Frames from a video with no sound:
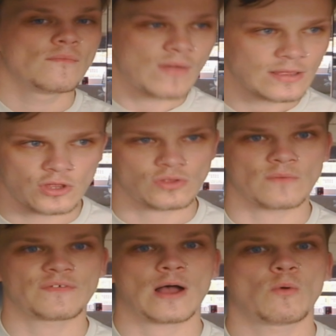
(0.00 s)
That's just
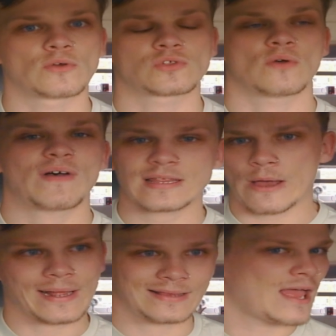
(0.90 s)
something I want. So that's
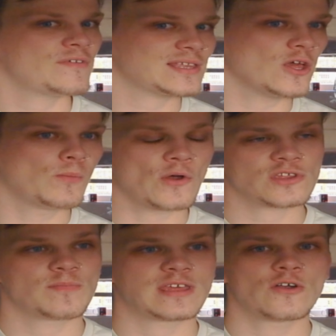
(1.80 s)
how I'd like the skill
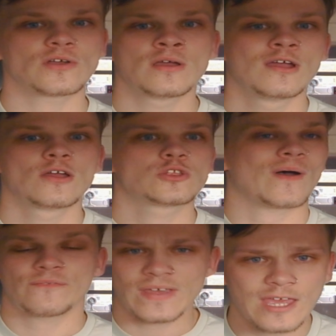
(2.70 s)
points to be done.
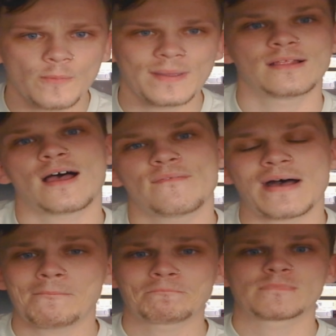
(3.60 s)
Do I think it'll be like
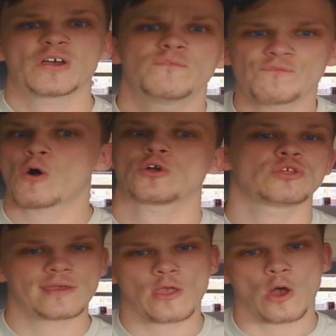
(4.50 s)
that?
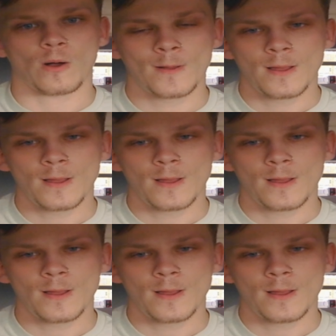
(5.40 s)
Unfortunately not.